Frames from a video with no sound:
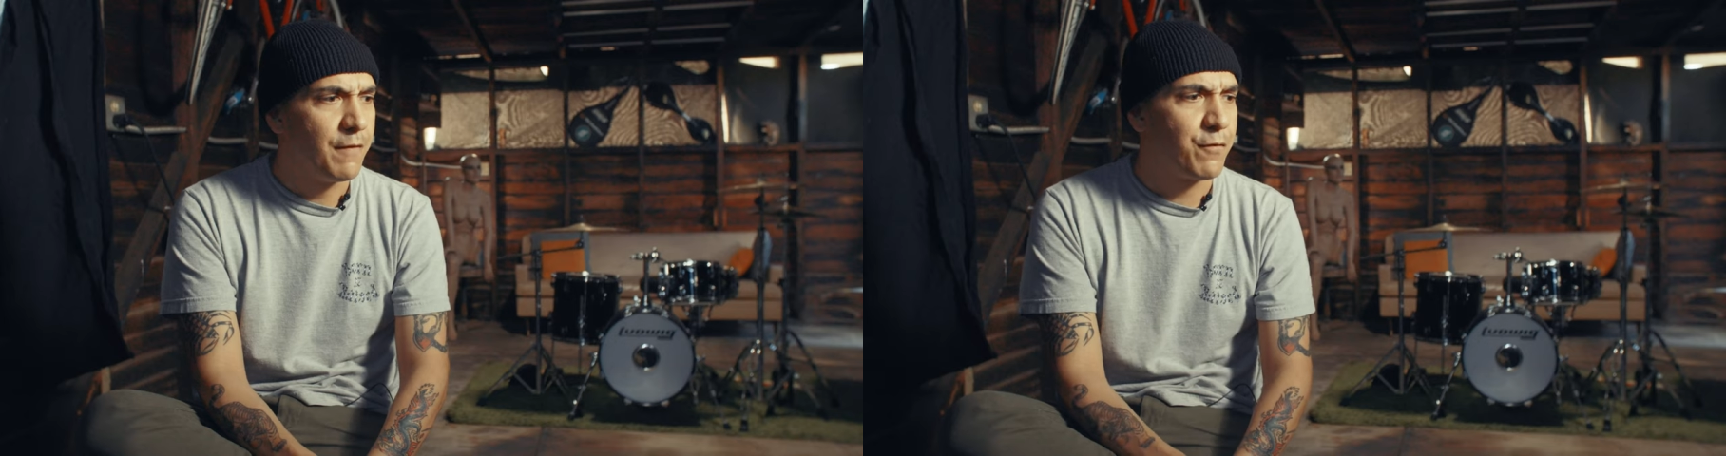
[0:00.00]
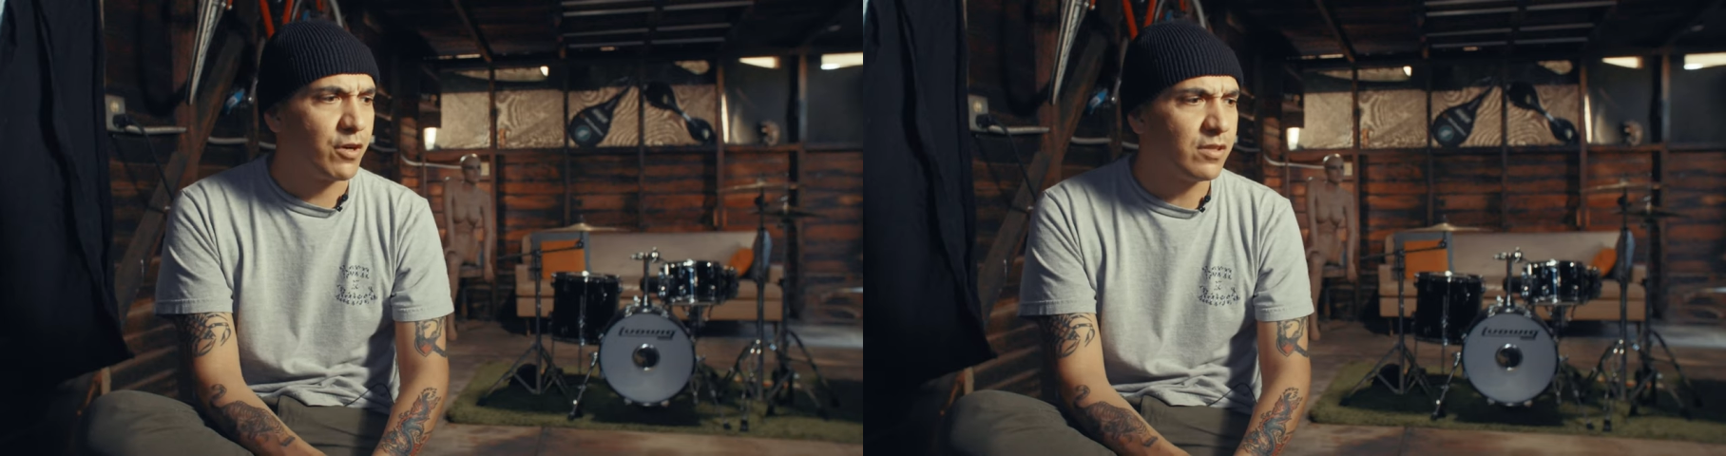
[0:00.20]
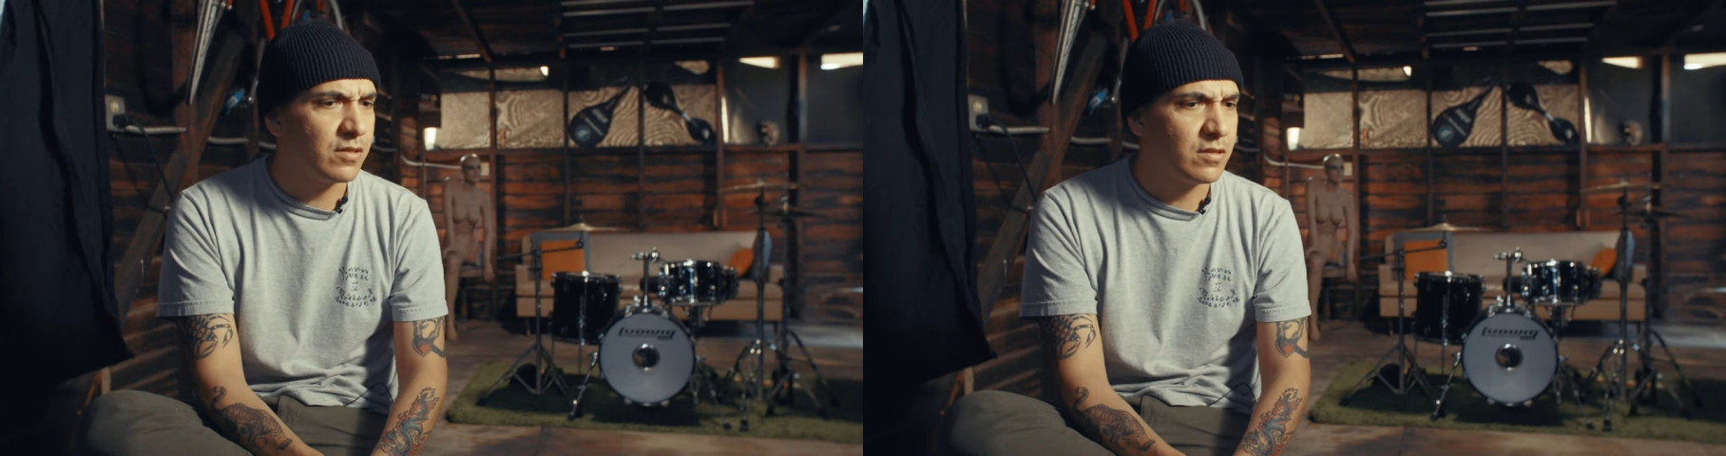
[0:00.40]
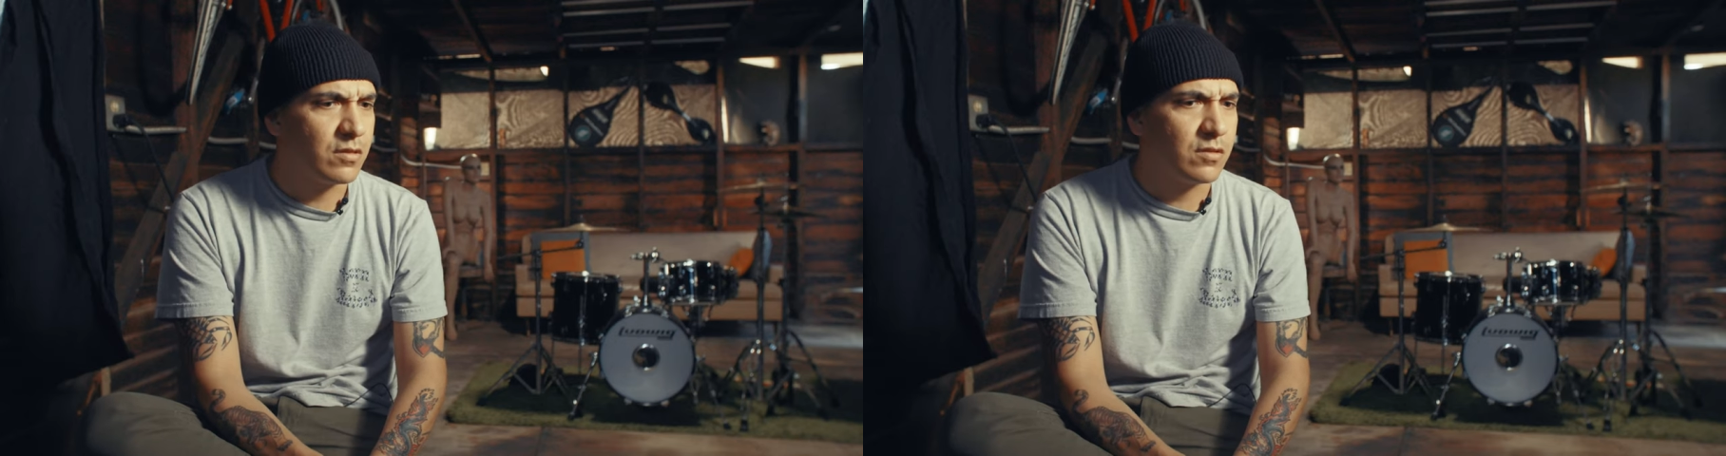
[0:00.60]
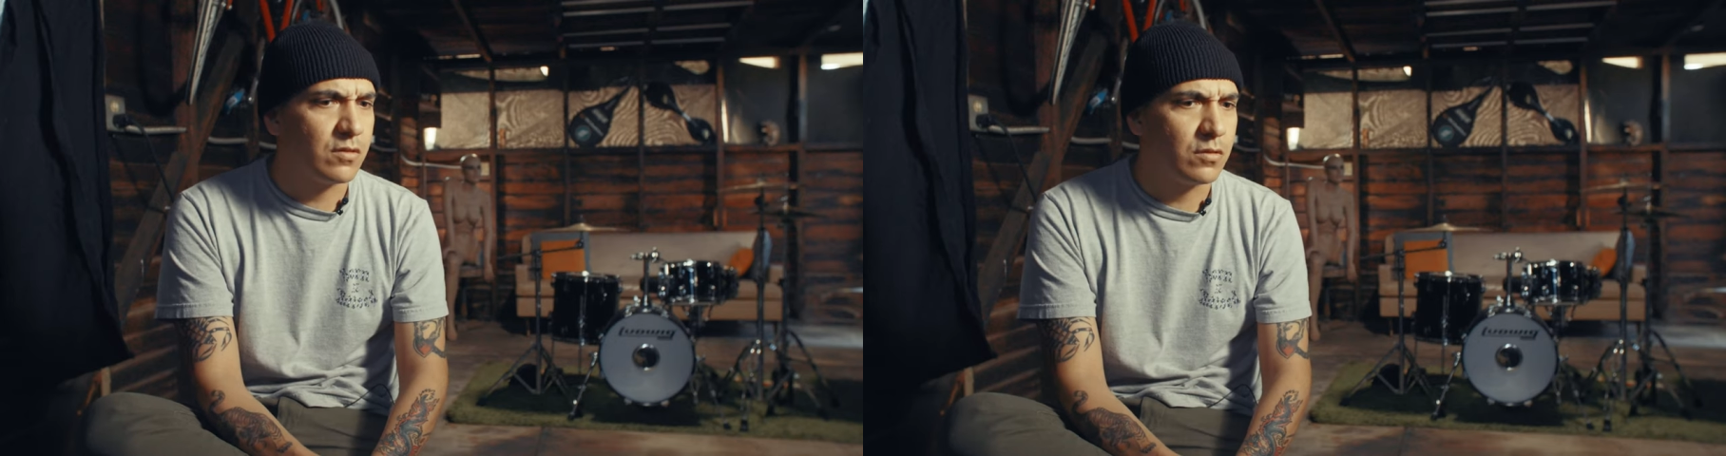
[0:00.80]
The first
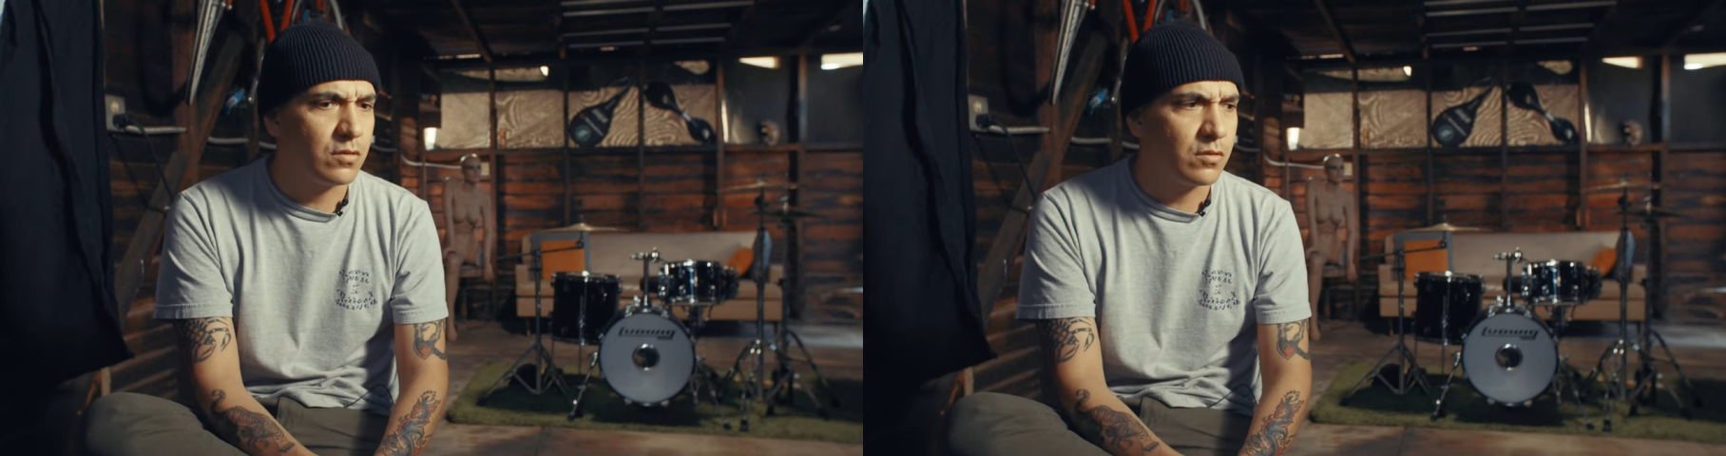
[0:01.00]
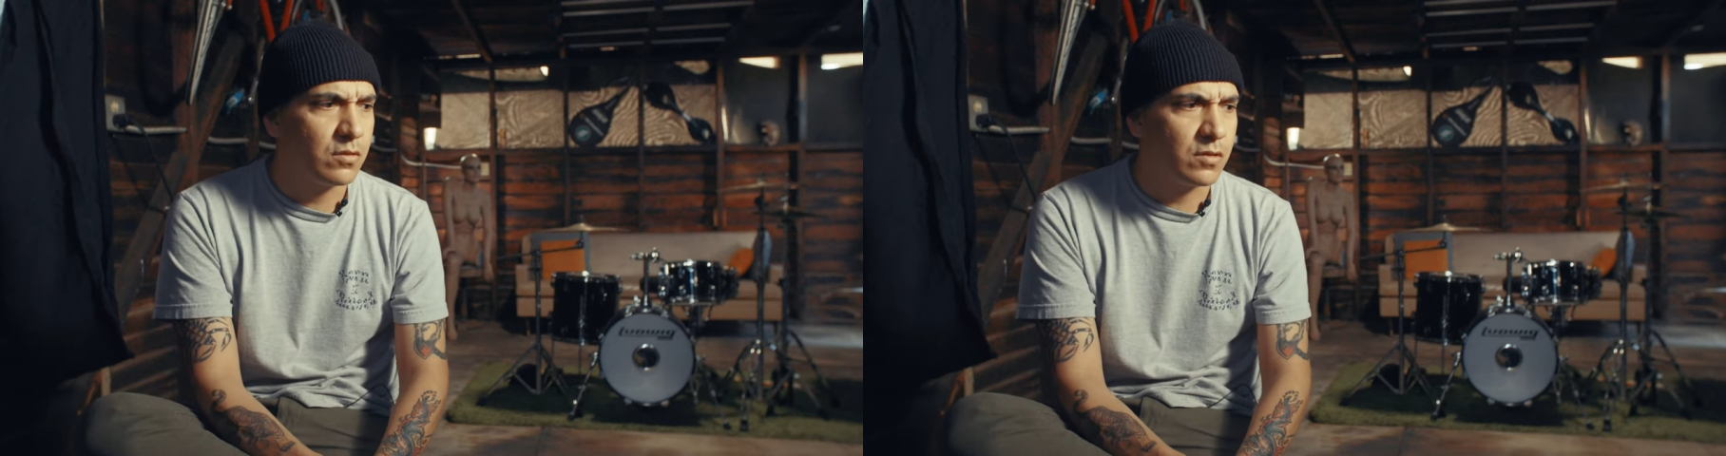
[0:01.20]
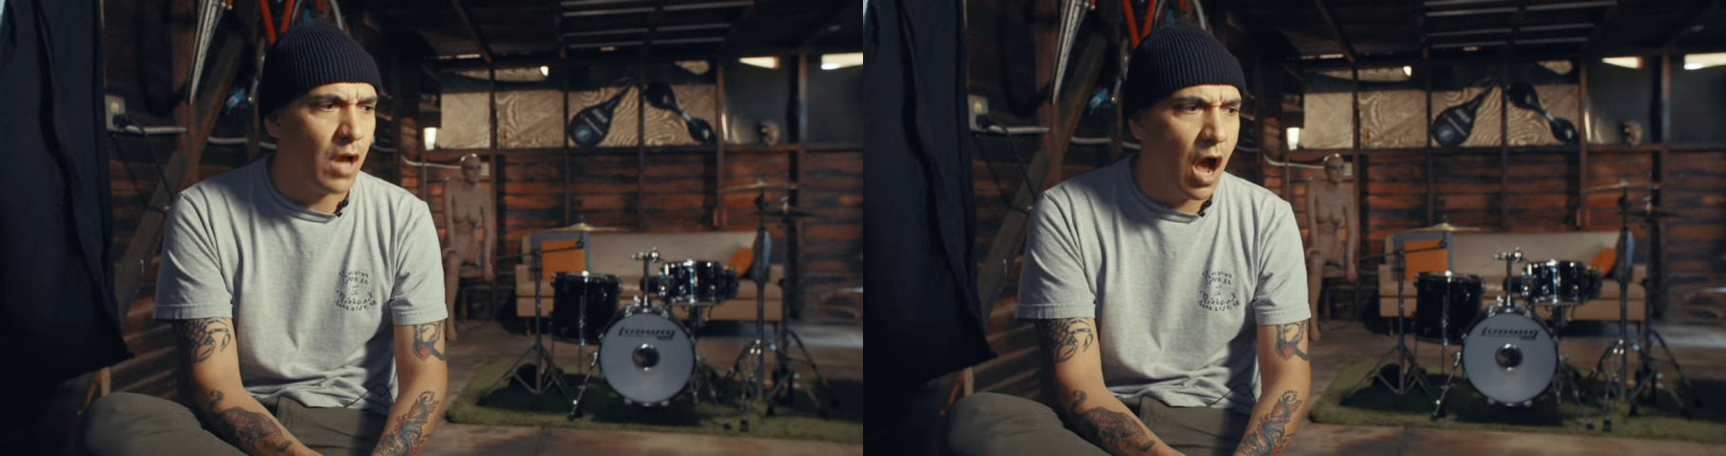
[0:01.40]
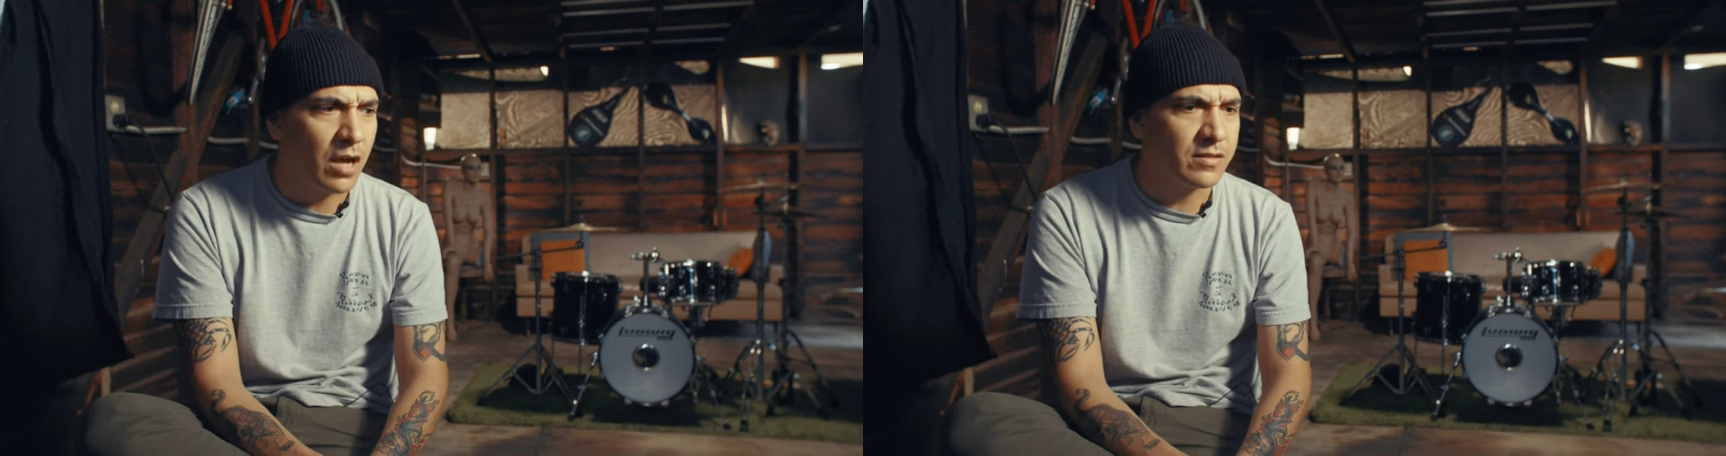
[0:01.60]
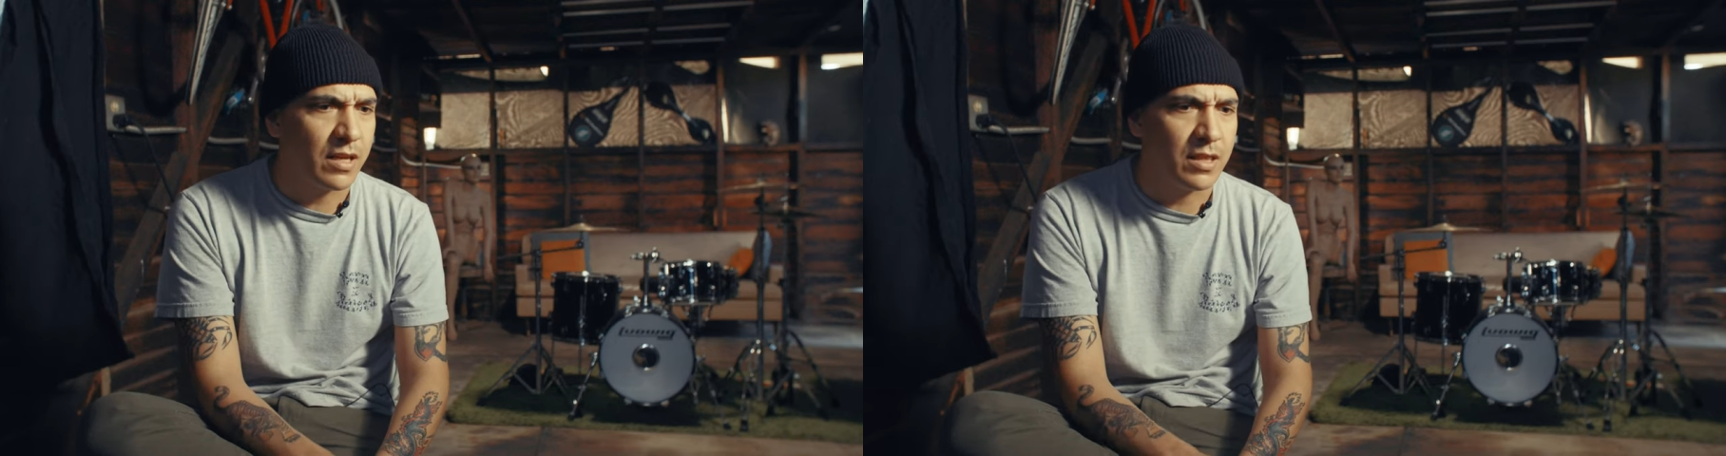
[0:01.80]

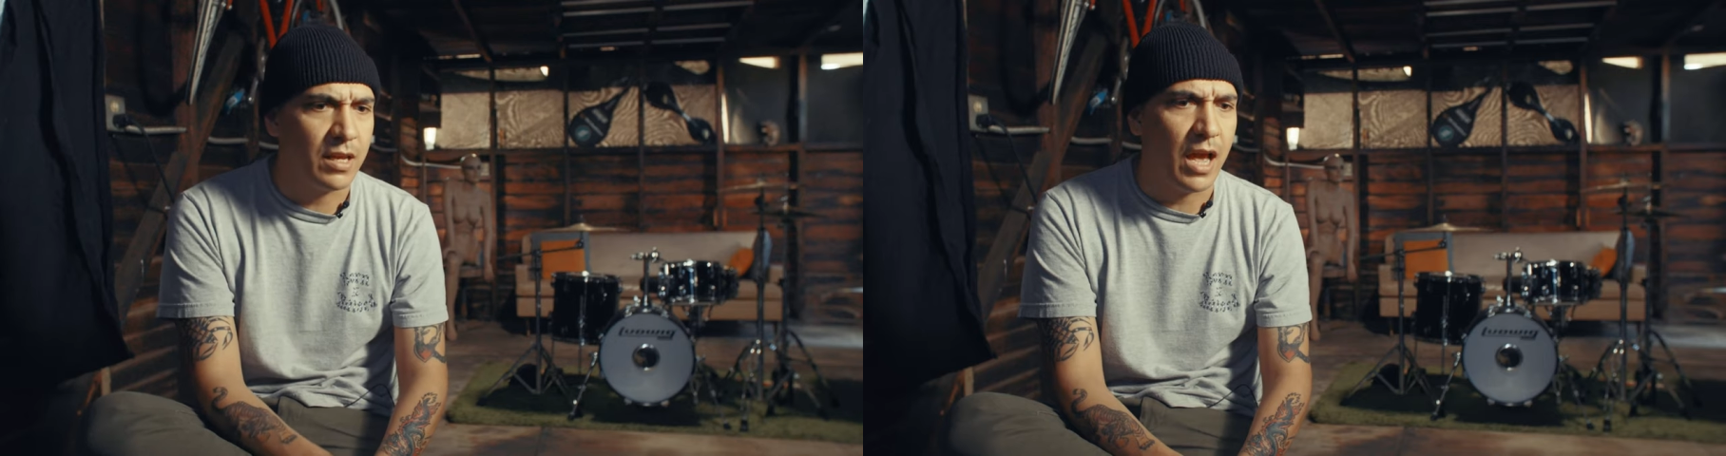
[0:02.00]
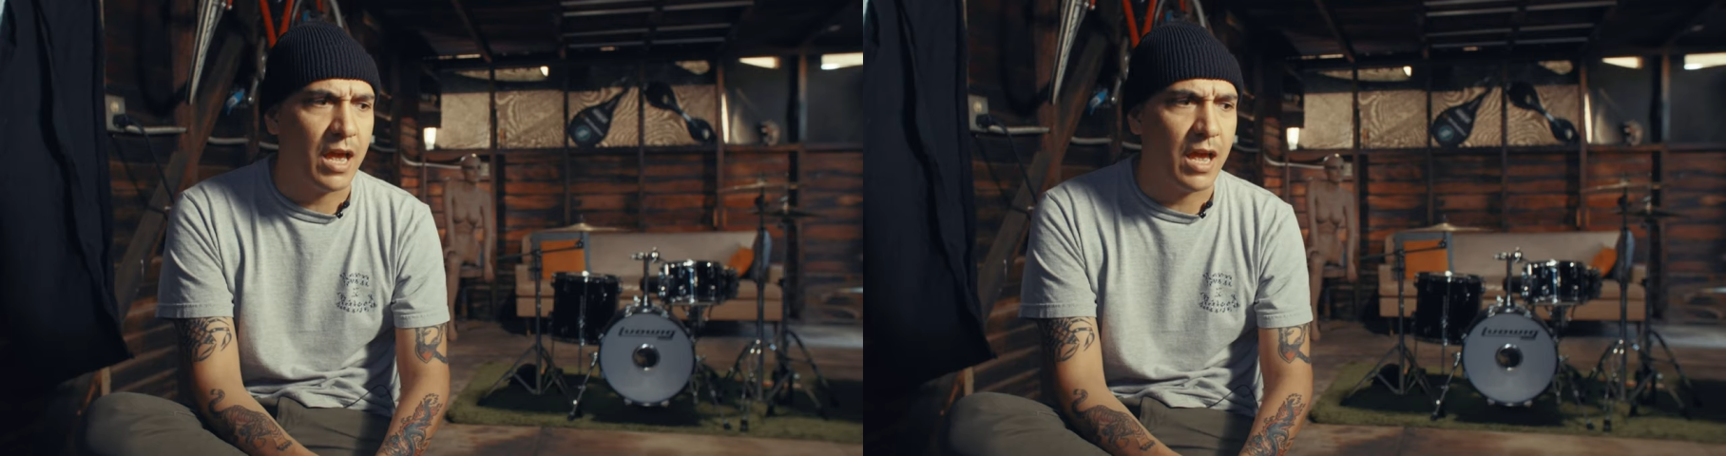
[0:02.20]
songs I think